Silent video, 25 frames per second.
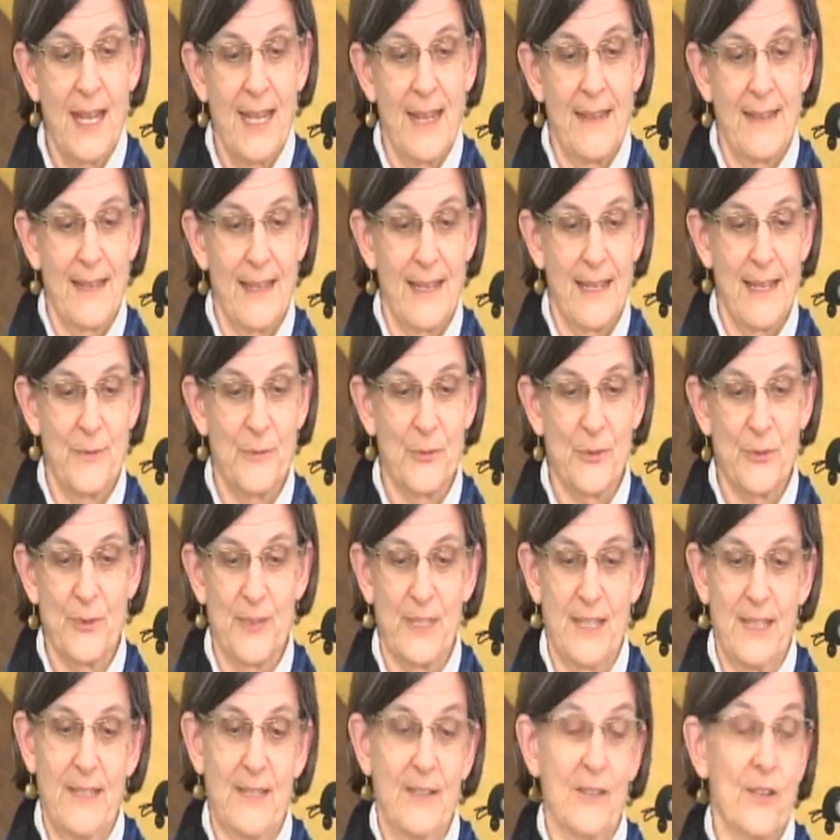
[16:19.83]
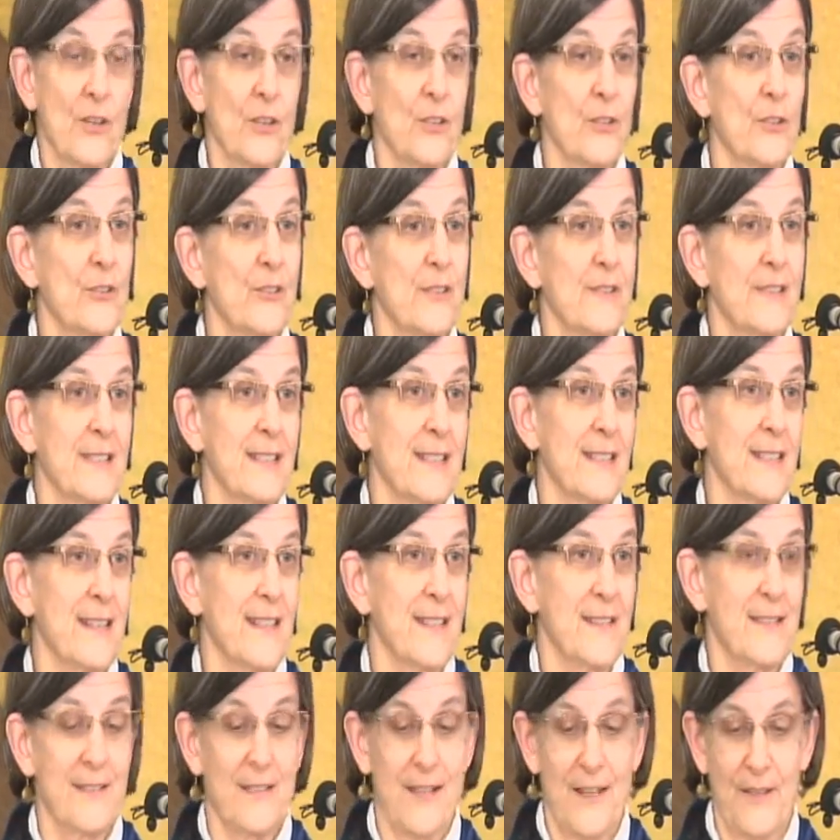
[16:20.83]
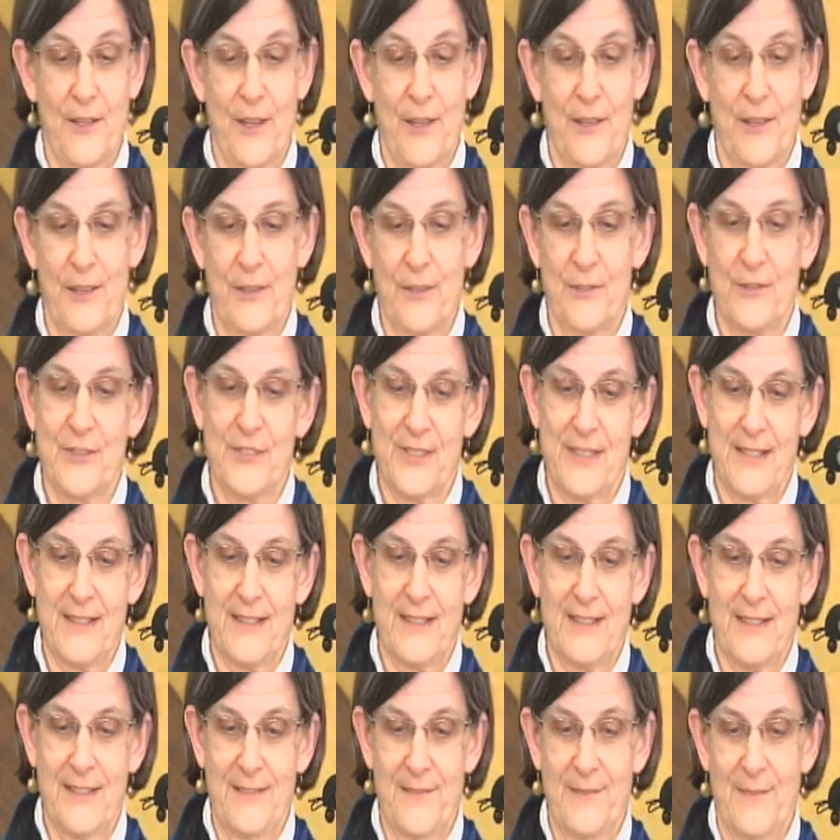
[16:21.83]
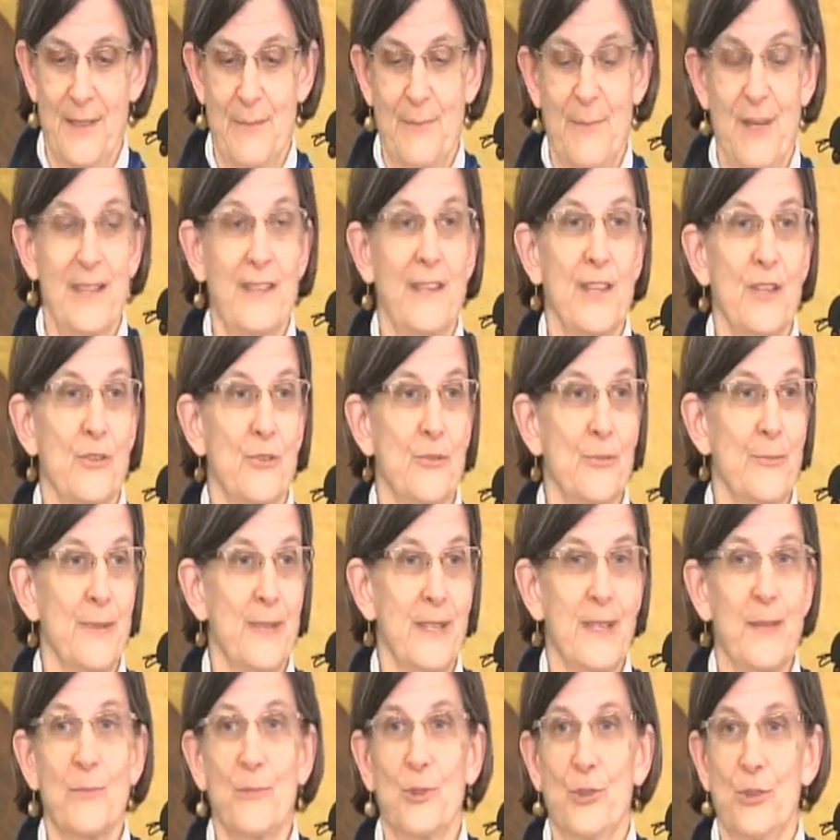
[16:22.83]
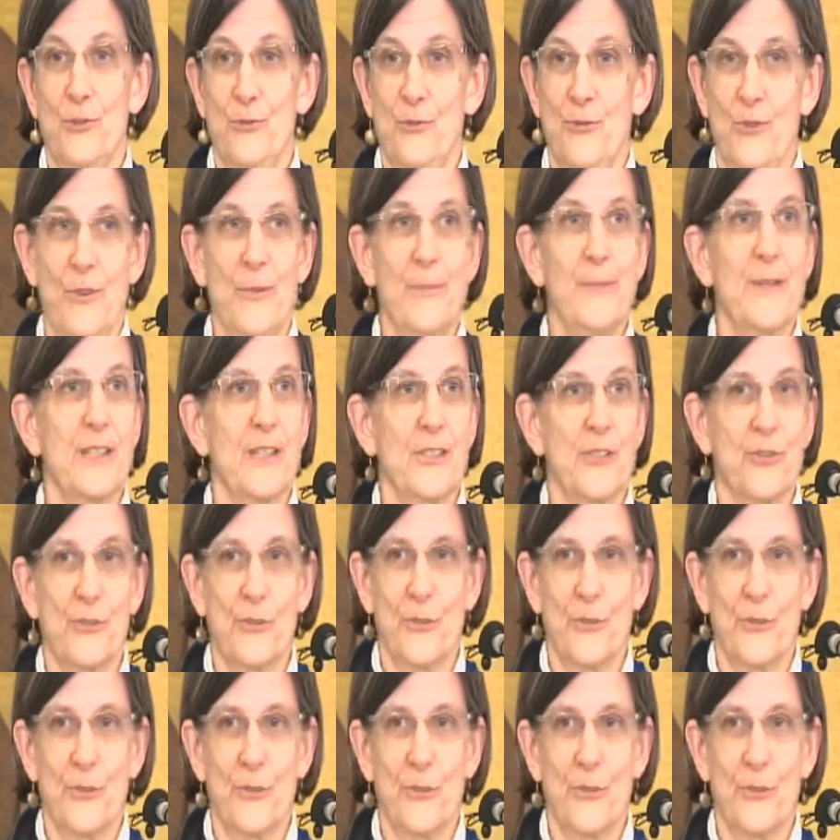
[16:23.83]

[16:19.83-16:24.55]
The Ames readings are currently held on the third Sunday of the month at 2 p.m., which you know because you're